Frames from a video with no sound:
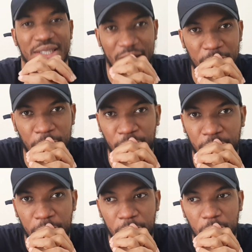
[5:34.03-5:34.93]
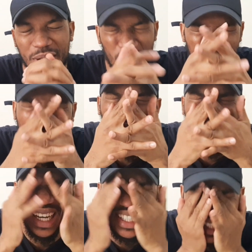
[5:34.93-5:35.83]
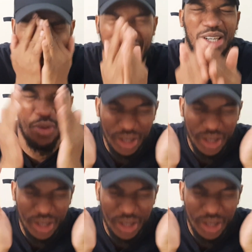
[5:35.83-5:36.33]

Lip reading: in love. I understand when